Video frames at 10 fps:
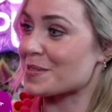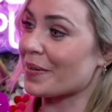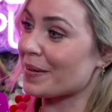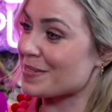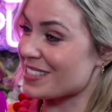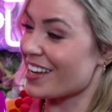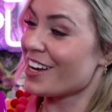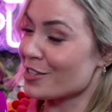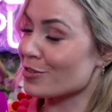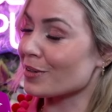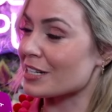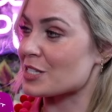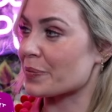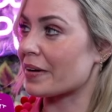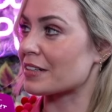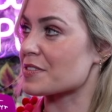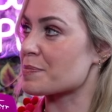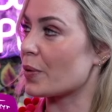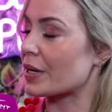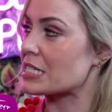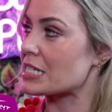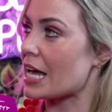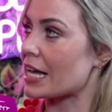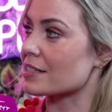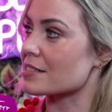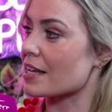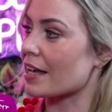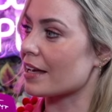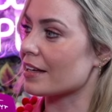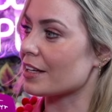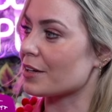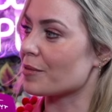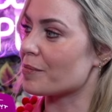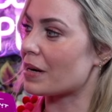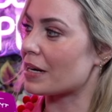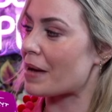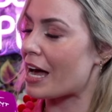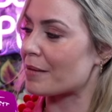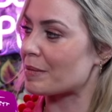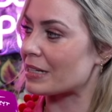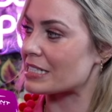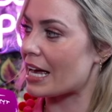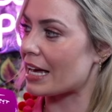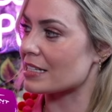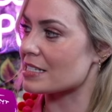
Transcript: So I was thrown into the world of sport and, my mum and my dad